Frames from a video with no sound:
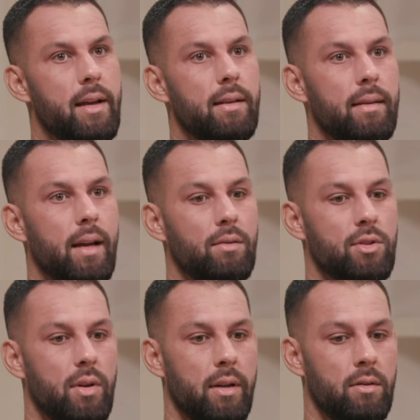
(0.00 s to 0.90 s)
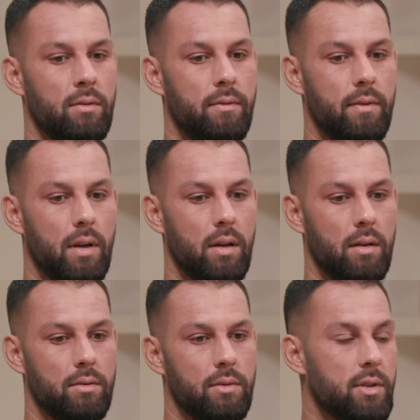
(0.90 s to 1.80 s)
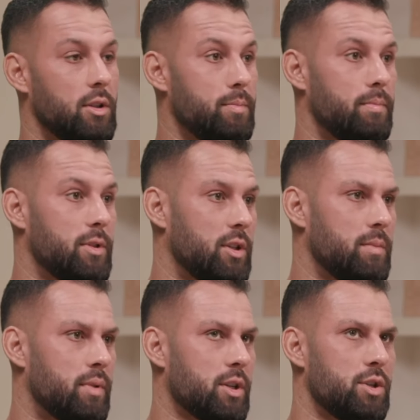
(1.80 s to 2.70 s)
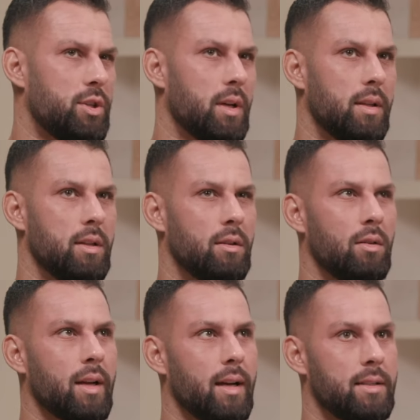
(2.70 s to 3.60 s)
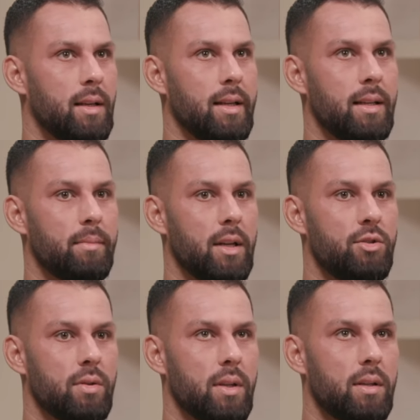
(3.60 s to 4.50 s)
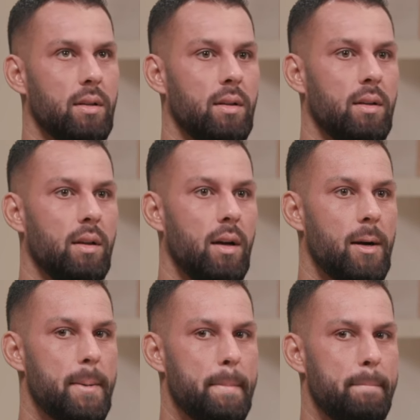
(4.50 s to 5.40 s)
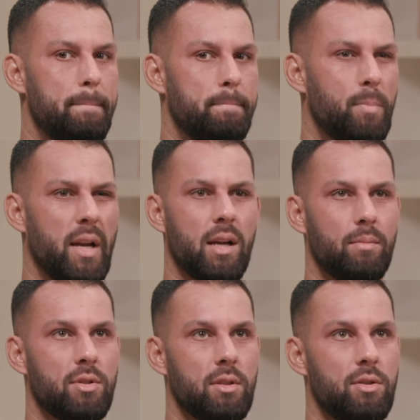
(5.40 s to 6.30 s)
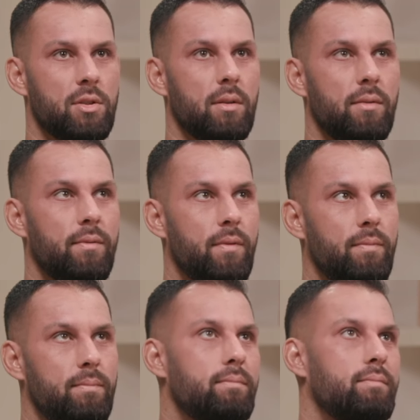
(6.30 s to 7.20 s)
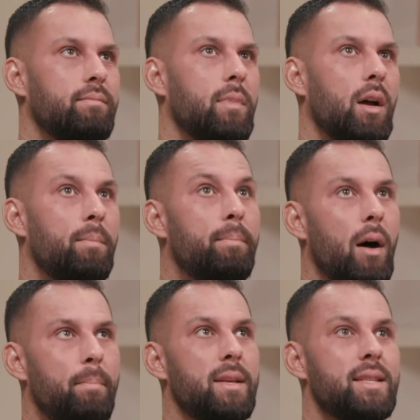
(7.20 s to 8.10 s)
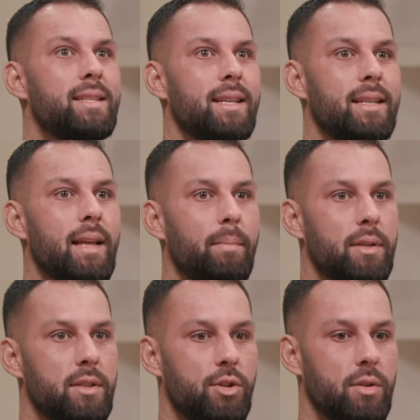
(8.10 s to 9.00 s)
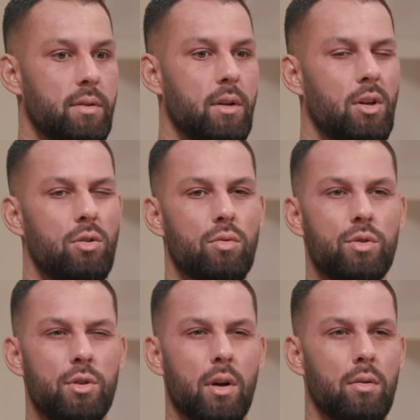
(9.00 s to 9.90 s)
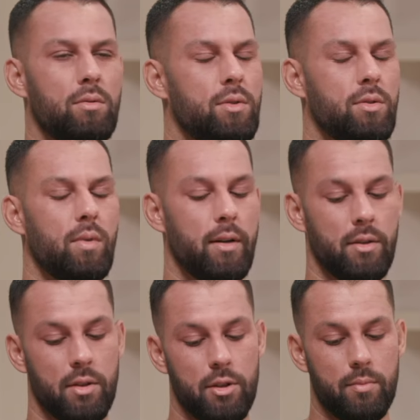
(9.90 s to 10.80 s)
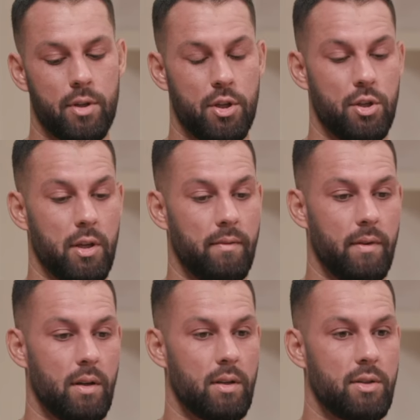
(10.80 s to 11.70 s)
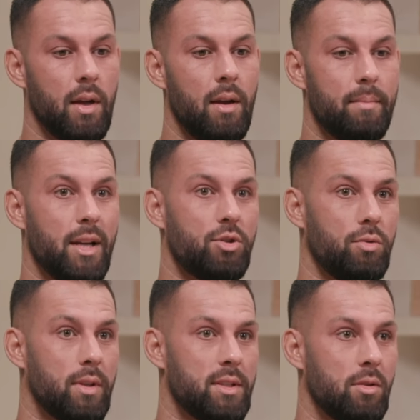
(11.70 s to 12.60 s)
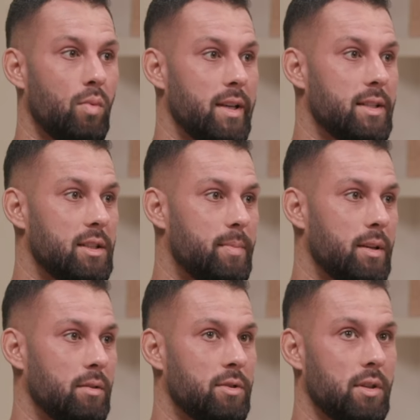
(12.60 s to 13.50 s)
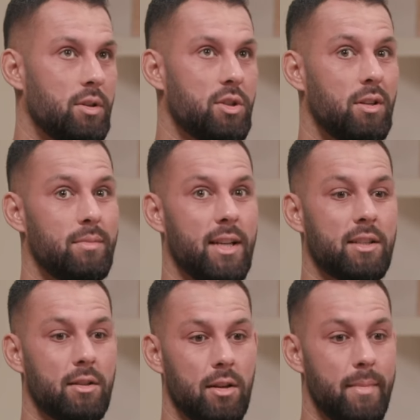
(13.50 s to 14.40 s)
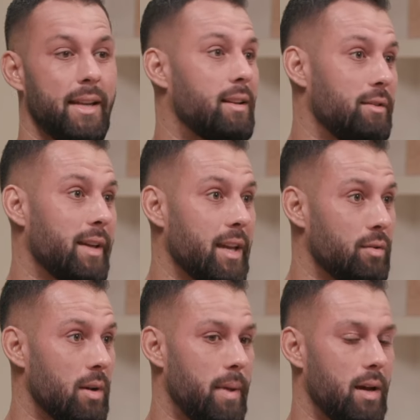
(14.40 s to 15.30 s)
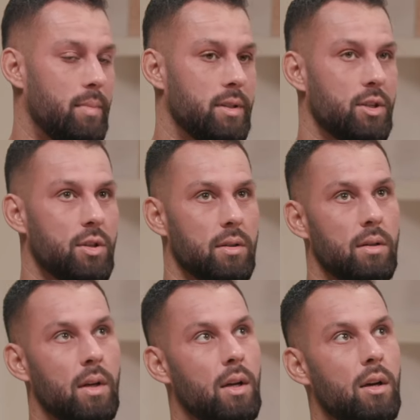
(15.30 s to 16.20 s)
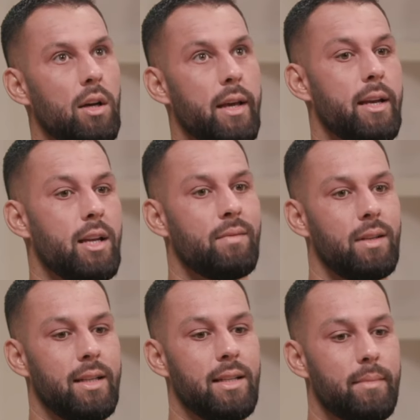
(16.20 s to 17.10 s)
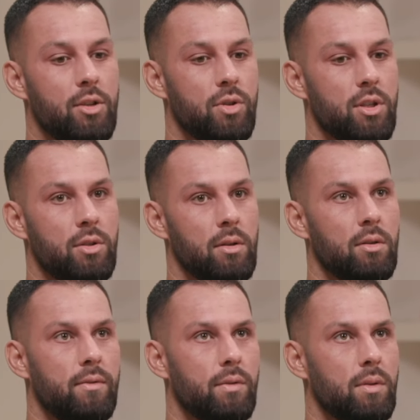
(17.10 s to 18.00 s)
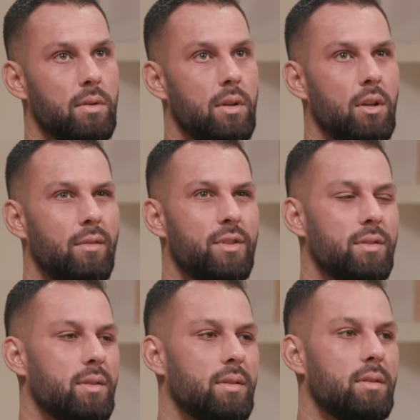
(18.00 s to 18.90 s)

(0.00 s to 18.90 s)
anything outside of search impression share that you'd look at as a leading metric when it comes to just a business in that position? Or would you go sort out your search impression share first, make sure there's no wasted spend on search terms? That's going to immediately get you in a better position. Are there any other leading metrics you'd look for? Obviously.